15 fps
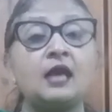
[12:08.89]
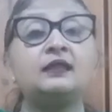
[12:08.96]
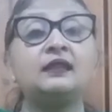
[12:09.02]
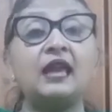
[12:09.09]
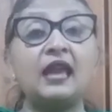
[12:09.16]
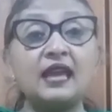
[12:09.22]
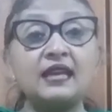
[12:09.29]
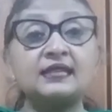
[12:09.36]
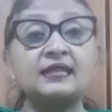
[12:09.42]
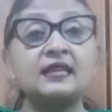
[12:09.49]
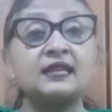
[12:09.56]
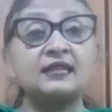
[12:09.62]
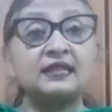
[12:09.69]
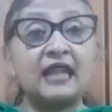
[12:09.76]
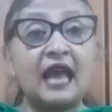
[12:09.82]
These
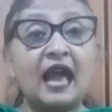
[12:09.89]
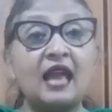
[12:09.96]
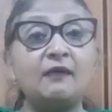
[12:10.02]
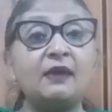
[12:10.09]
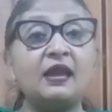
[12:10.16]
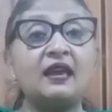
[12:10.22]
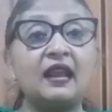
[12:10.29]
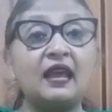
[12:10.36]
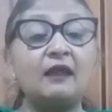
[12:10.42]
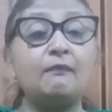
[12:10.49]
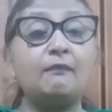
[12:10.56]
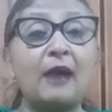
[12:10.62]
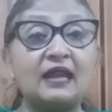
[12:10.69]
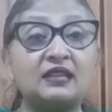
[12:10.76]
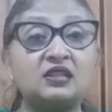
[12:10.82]
slimy green
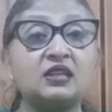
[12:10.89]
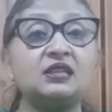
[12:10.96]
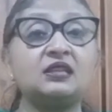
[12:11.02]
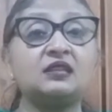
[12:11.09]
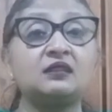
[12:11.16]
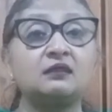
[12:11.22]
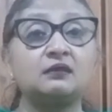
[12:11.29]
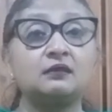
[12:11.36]
patches